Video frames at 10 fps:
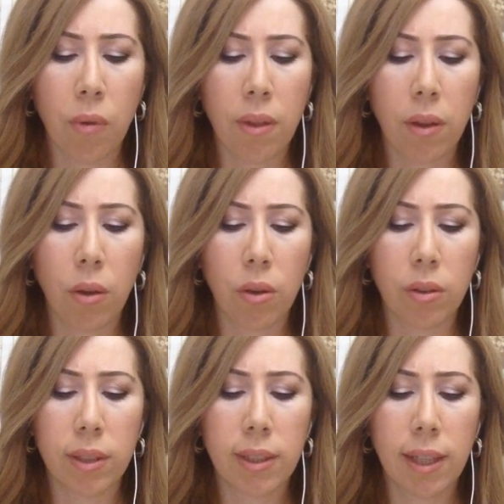the
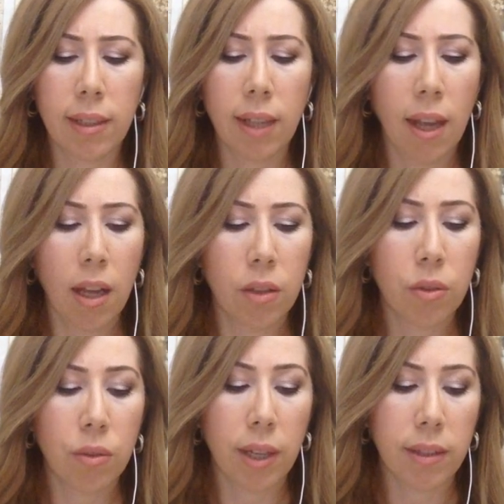girl said
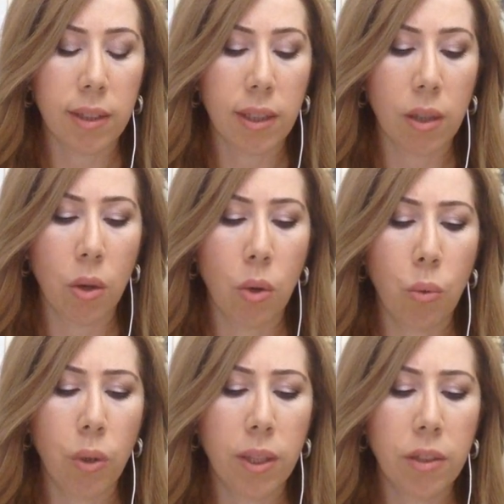to Nancy,
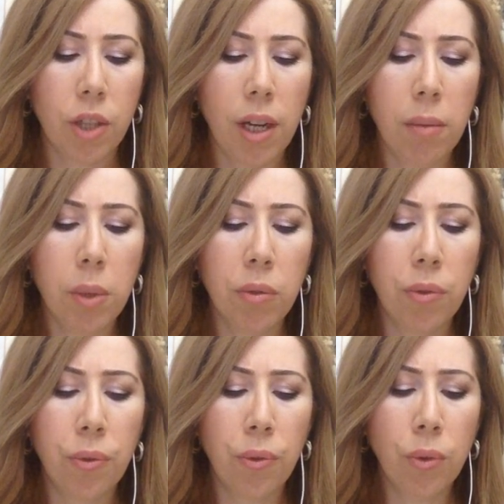"What a terrible
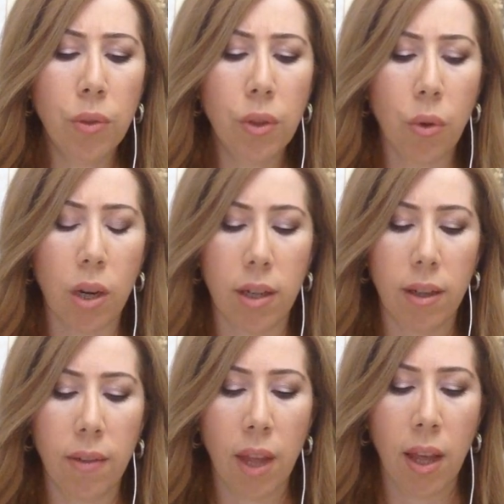fool you are!
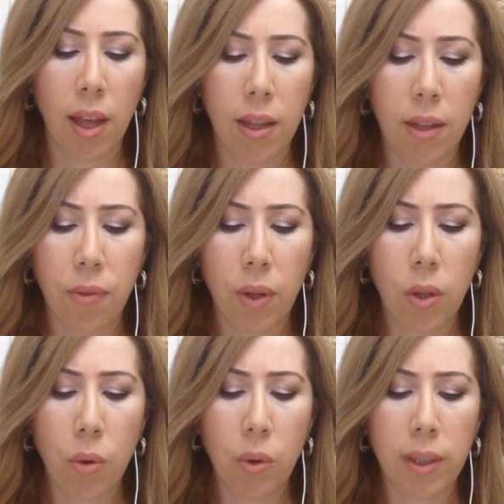That
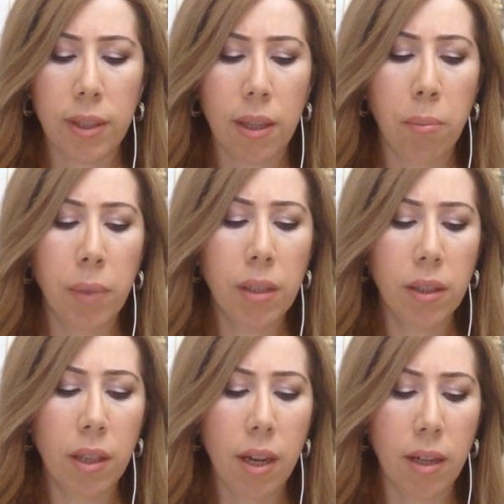fellow is a
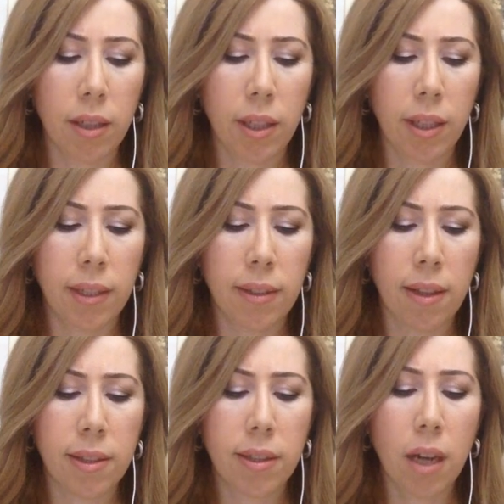millionaire. He is the
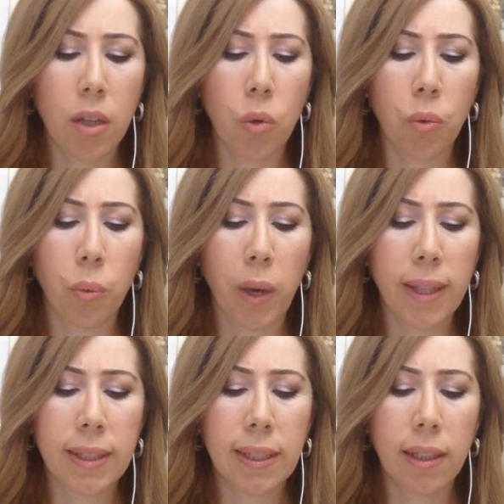son of
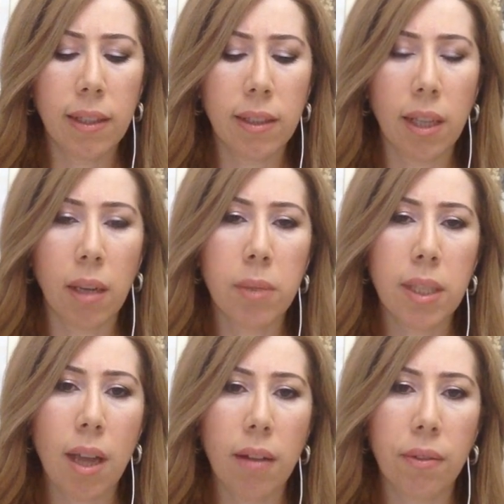Van Skittles
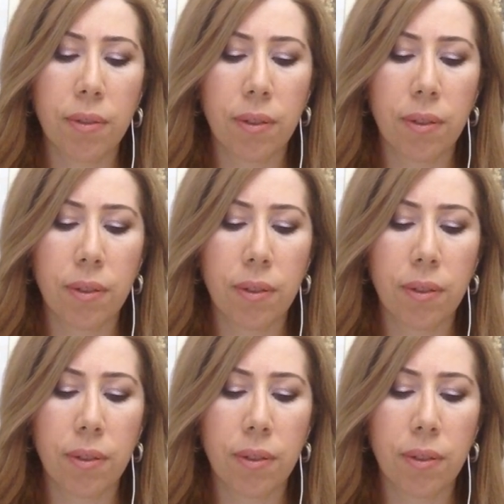himself."